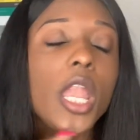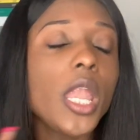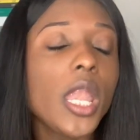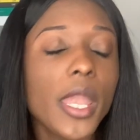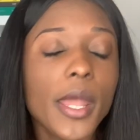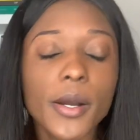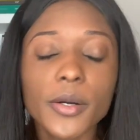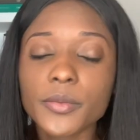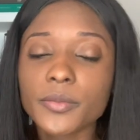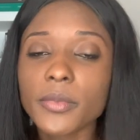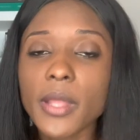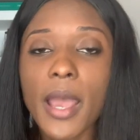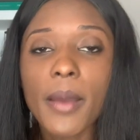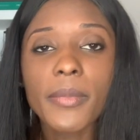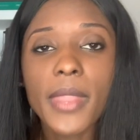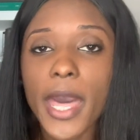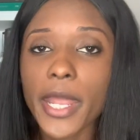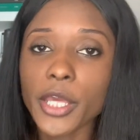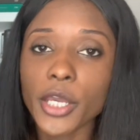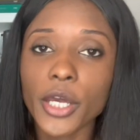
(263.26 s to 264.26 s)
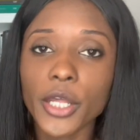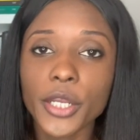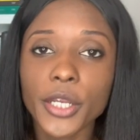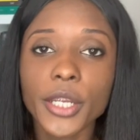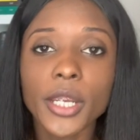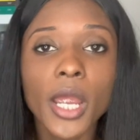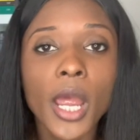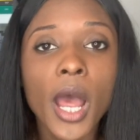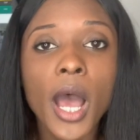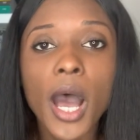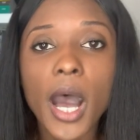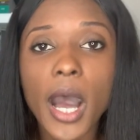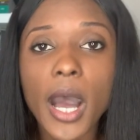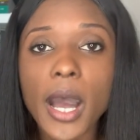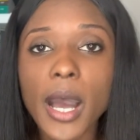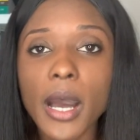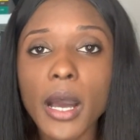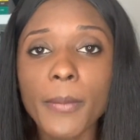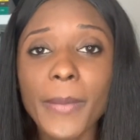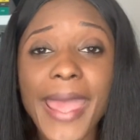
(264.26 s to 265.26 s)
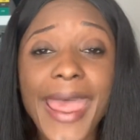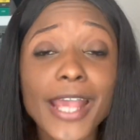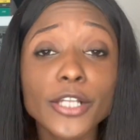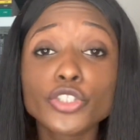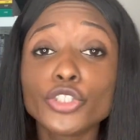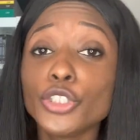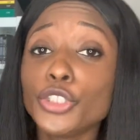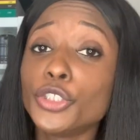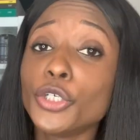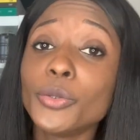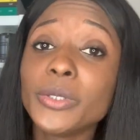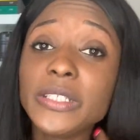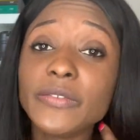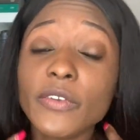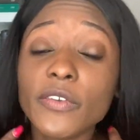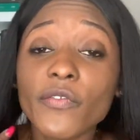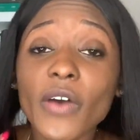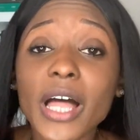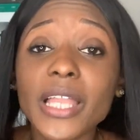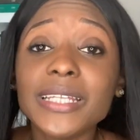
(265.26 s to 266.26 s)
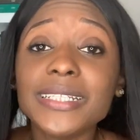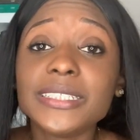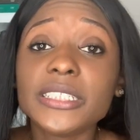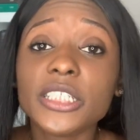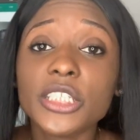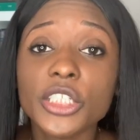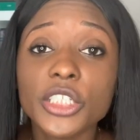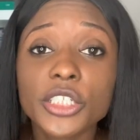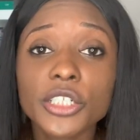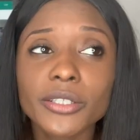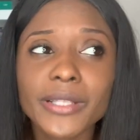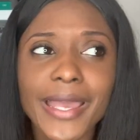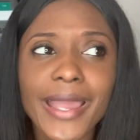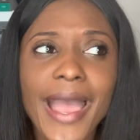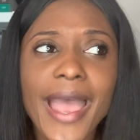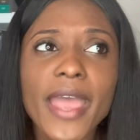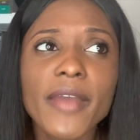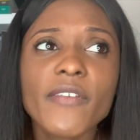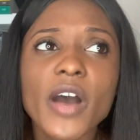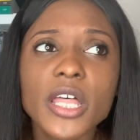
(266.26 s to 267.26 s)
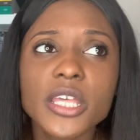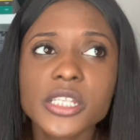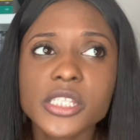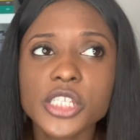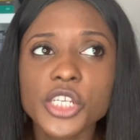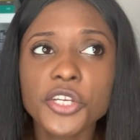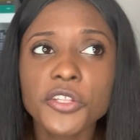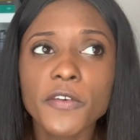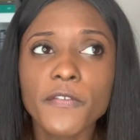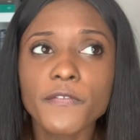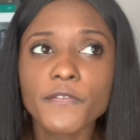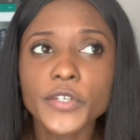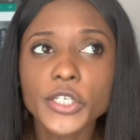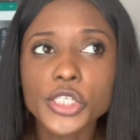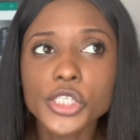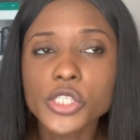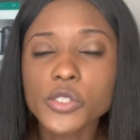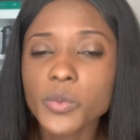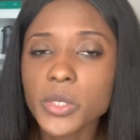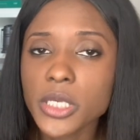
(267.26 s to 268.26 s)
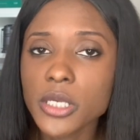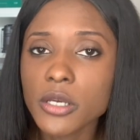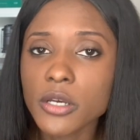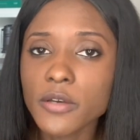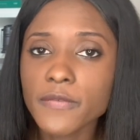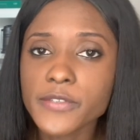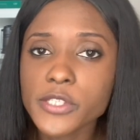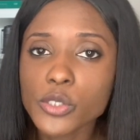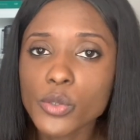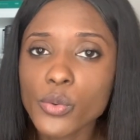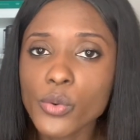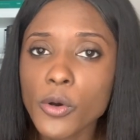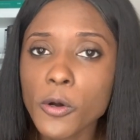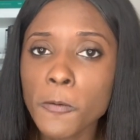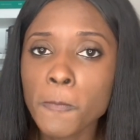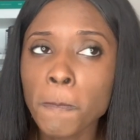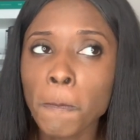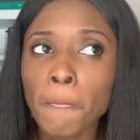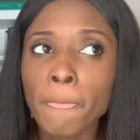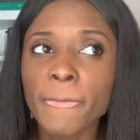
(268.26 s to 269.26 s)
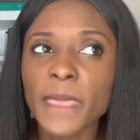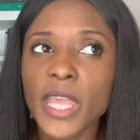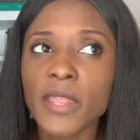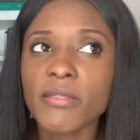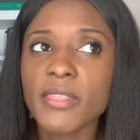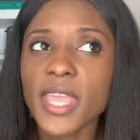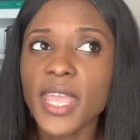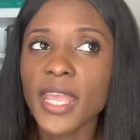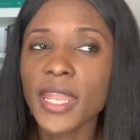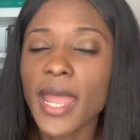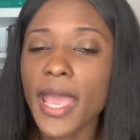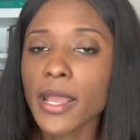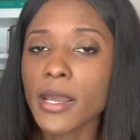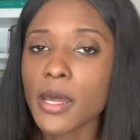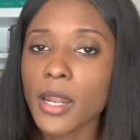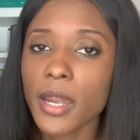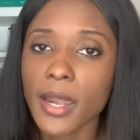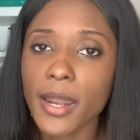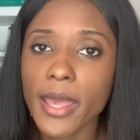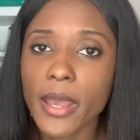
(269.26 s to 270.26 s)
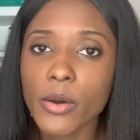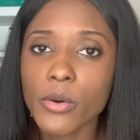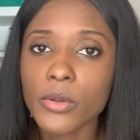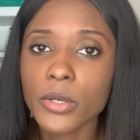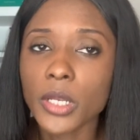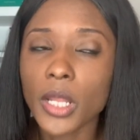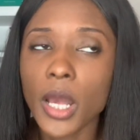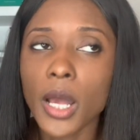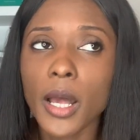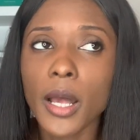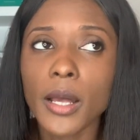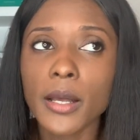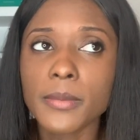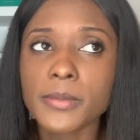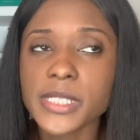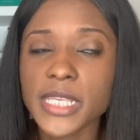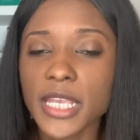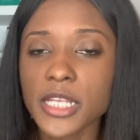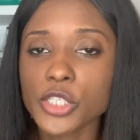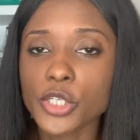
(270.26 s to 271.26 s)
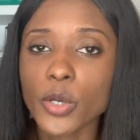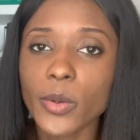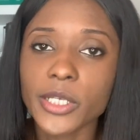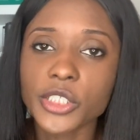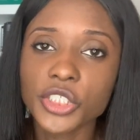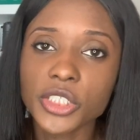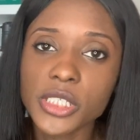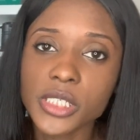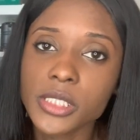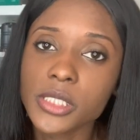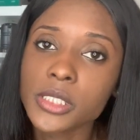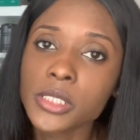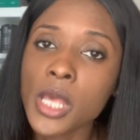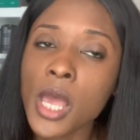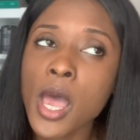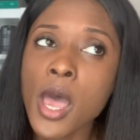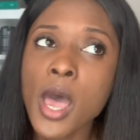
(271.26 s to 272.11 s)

No, I'm not a gunner. I actually don't even volunteer. Like, I volunteer the first week of school and then I cut it out to answer questions.